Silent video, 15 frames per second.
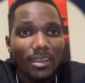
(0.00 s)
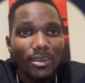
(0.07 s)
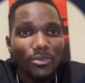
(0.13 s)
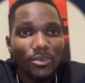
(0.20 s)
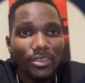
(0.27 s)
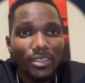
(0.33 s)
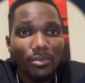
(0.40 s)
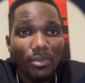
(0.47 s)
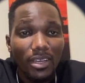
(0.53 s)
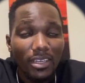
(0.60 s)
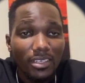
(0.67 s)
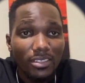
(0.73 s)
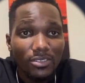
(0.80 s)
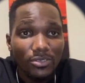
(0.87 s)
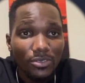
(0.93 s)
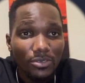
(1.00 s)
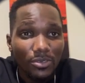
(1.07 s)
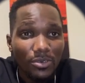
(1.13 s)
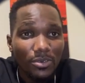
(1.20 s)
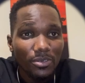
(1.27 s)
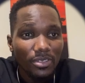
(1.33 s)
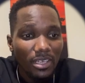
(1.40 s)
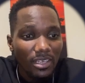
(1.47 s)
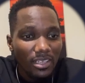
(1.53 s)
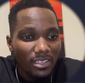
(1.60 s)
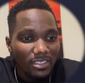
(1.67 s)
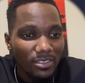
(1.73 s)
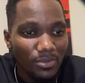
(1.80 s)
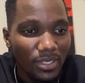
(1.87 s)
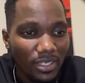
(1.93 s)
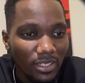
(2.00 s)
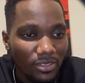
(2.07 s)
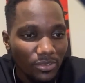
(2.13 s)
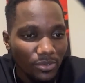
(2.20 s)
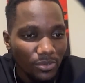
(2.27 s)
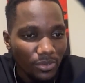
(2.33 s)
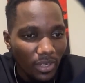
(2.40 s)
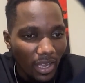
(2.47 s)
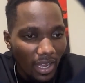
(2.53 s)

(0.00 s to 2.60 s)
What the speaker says: when the market is not good, it's better to,